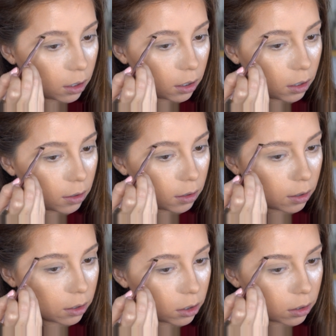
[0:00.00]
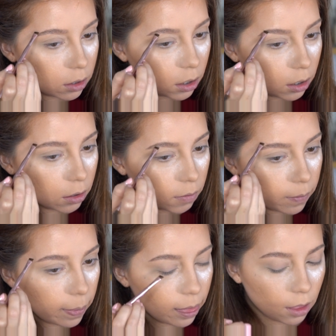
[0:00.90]
And I just start
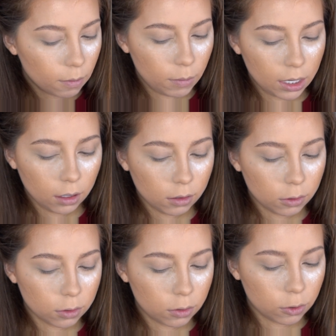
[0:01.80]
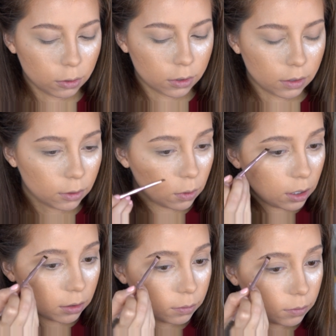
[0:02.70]
making little strokes
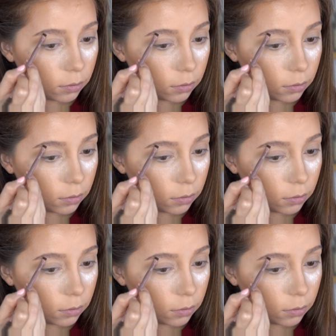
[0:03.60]
everywhere.